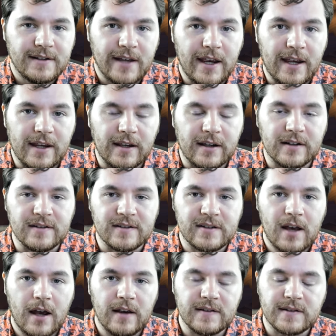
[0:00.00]
tight and
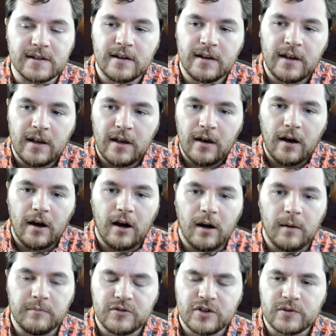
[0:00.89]
concise.
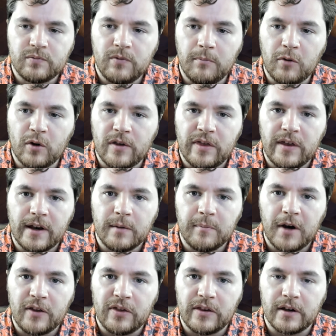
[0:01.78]
Just one more thing
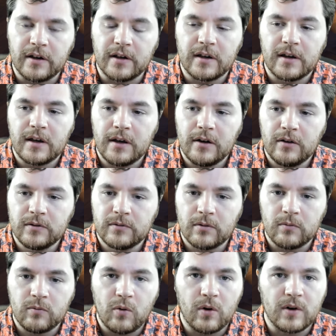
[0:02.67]
about the guild
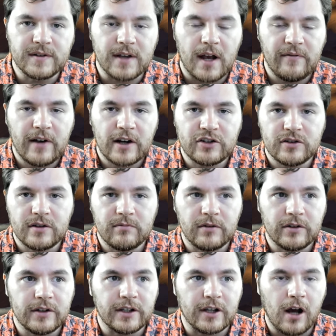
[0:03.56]
rewards. I've actually
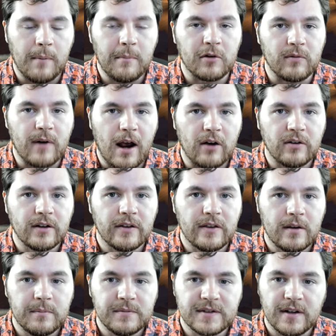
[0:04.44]
really come around
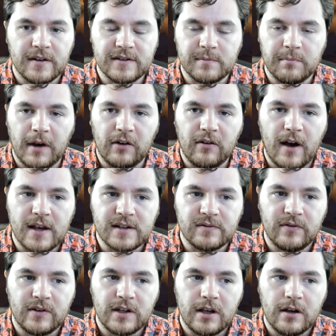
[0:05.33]
on them since my
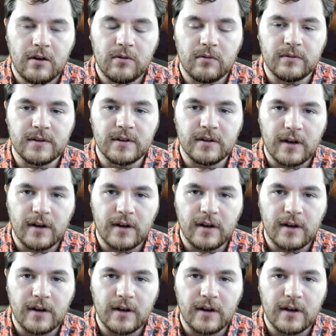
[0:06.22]
last video.